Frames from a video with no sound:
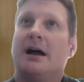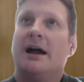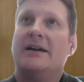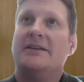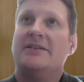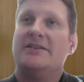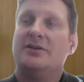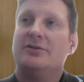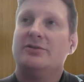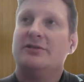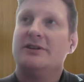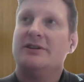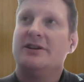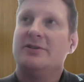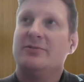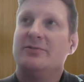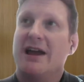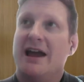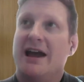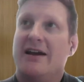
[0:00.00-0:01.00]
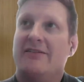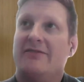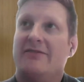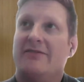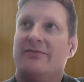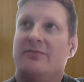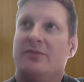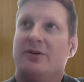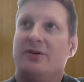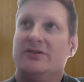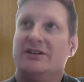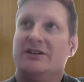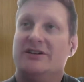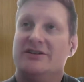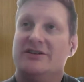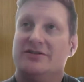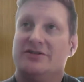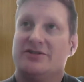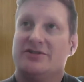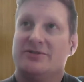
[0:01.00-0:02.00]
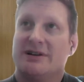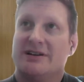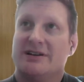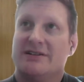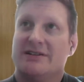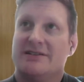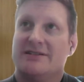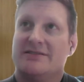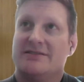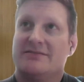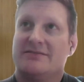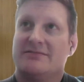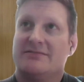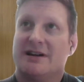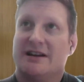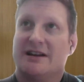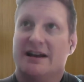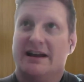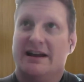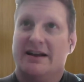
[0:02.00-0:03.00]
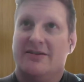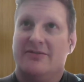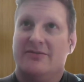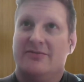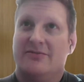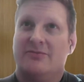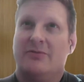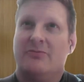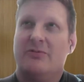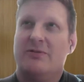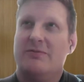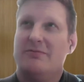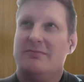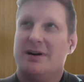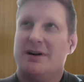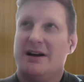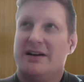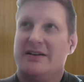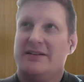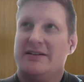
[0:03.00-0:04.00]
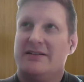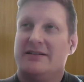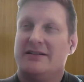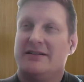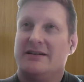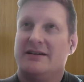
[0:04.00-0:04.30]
I don't think we have multi-year trends right now. We might.